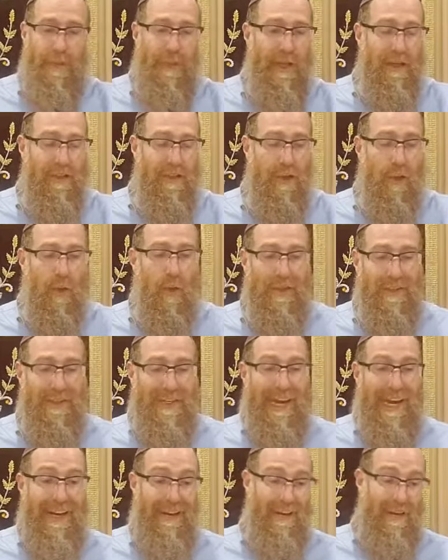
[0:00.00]
So once
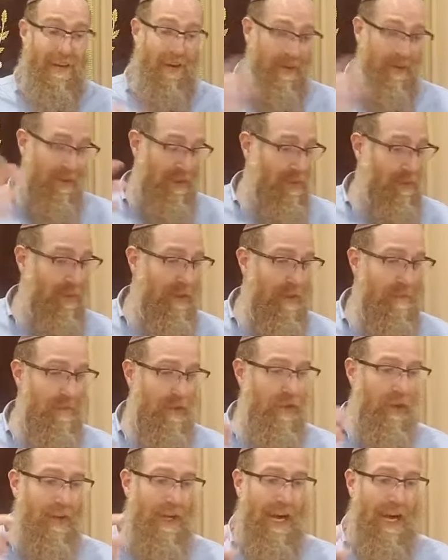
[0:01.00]
again, let's read the
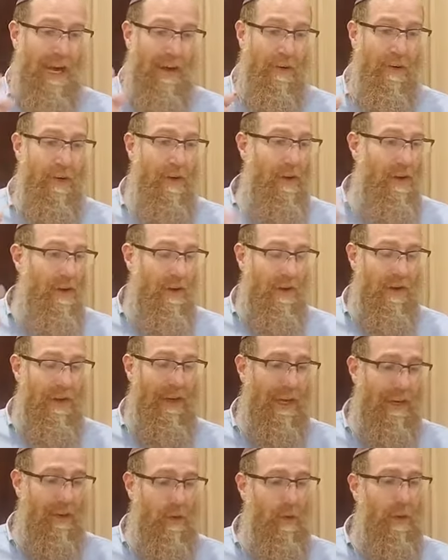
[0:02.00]
Mishnah now,
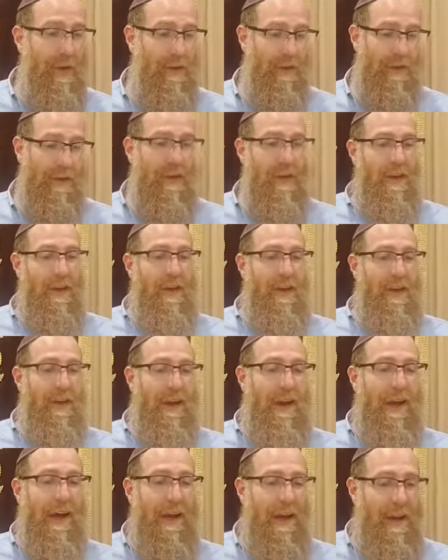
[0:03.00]
again quickly.
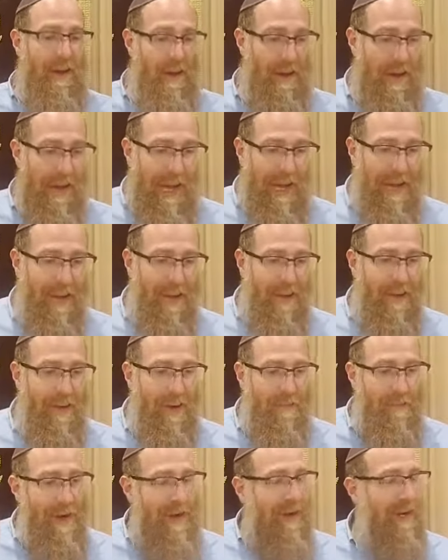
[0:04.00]
Ayil
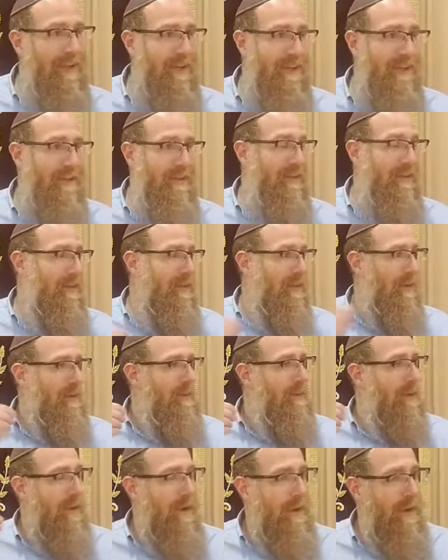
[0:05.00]
kodev b'chadasar,
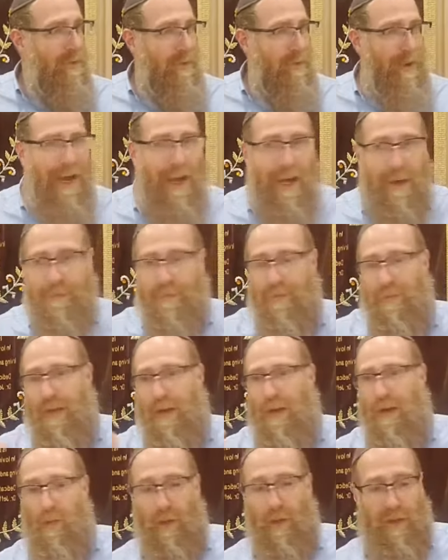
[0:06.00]
a ram
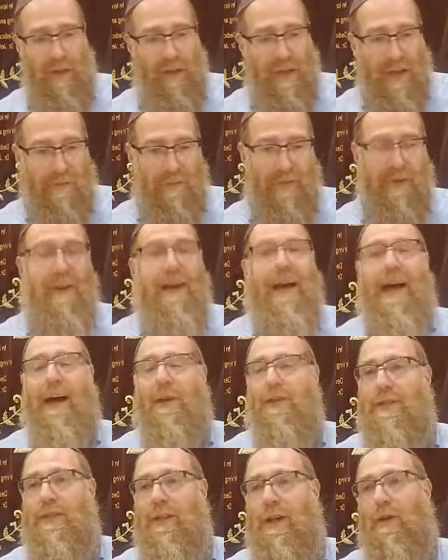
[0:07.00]
with 11. How
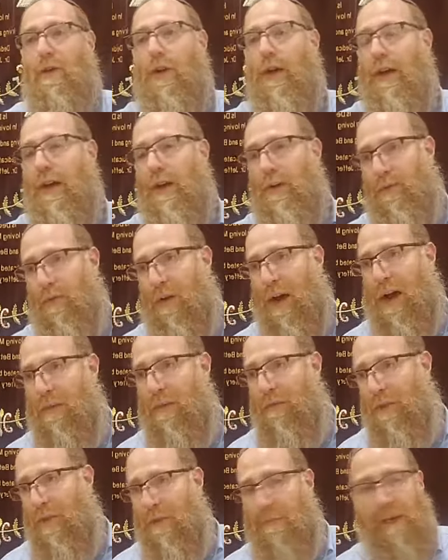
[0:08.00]
so? 5
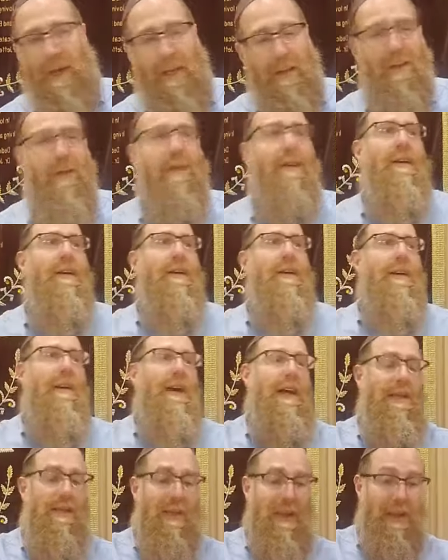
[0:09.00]
for the meat,
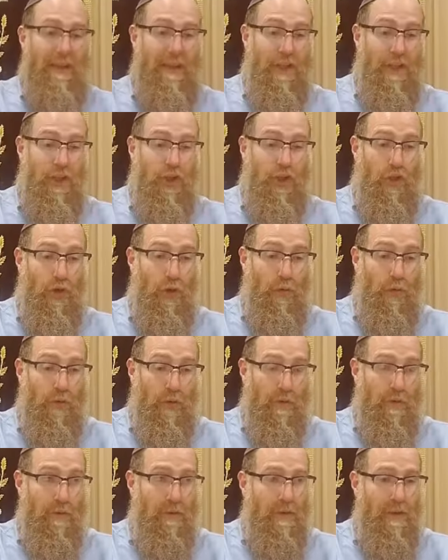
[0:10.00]
and then there's 2
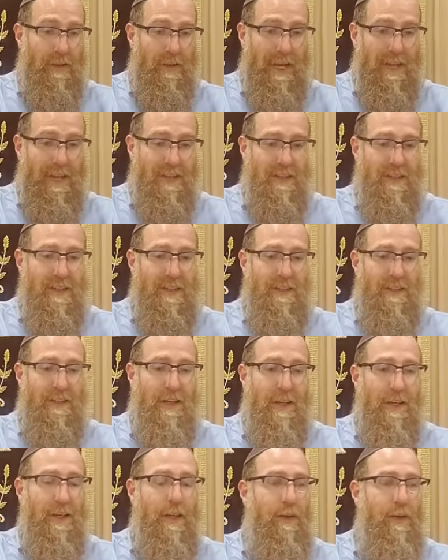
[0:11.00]
for intestines,
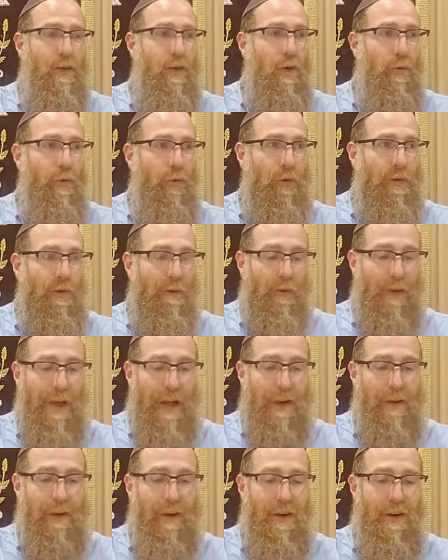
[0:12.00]
2 for the
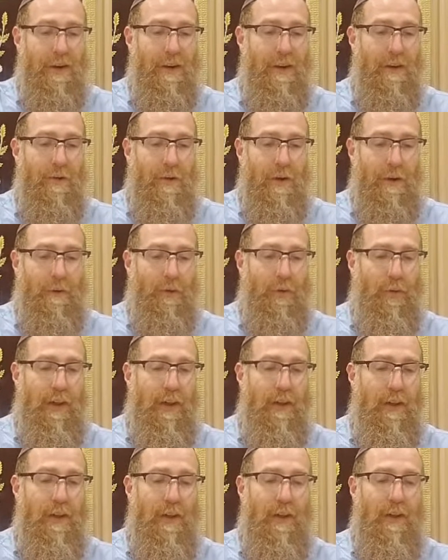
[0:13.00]
flour
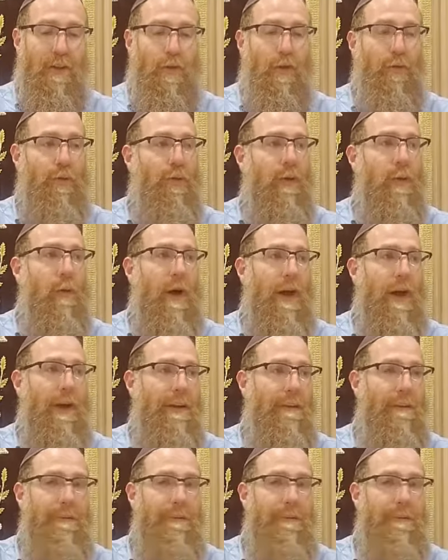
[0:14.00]
offering, 2 for the wine.